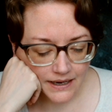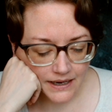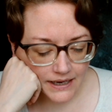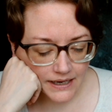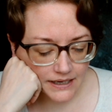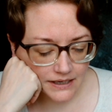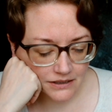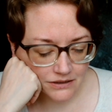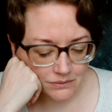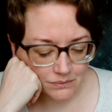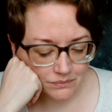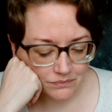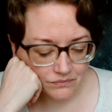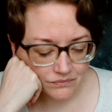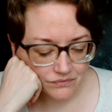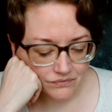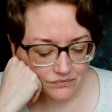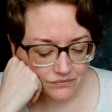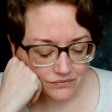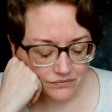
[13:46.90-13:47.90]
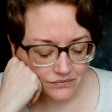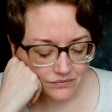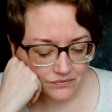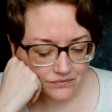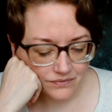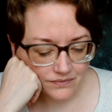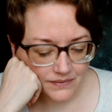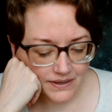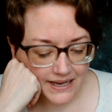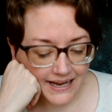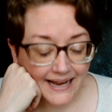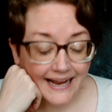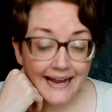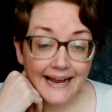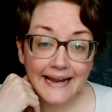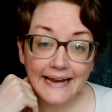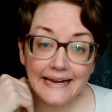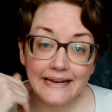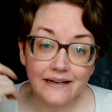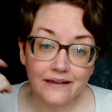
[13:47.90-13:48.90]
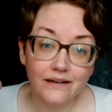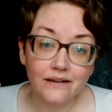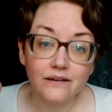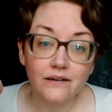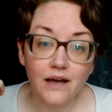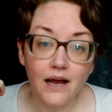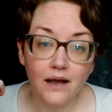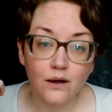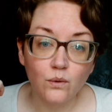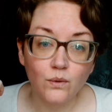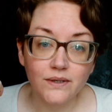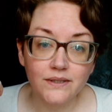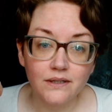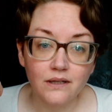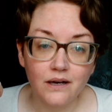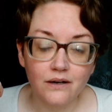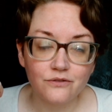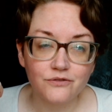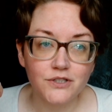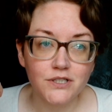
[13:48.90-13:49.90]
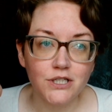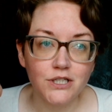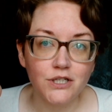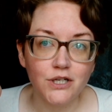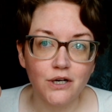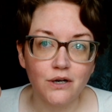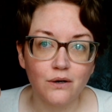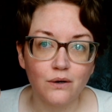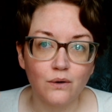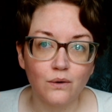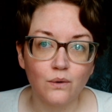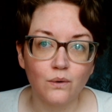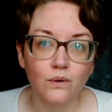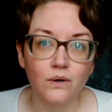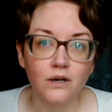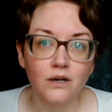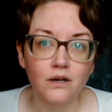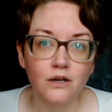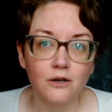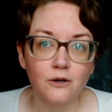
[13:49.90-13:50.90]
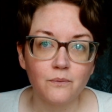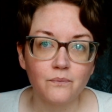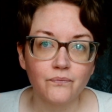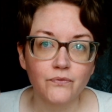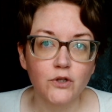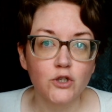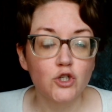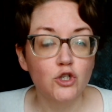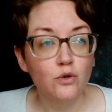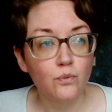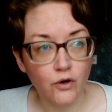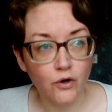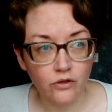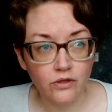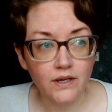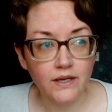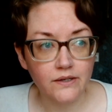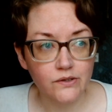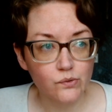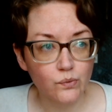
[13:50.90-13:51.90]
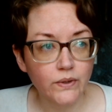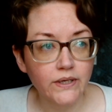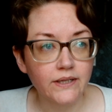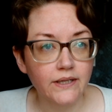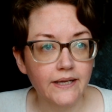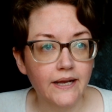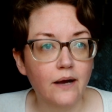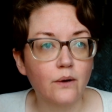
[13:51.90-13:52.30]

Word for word: um, and I would love to know two more things, really.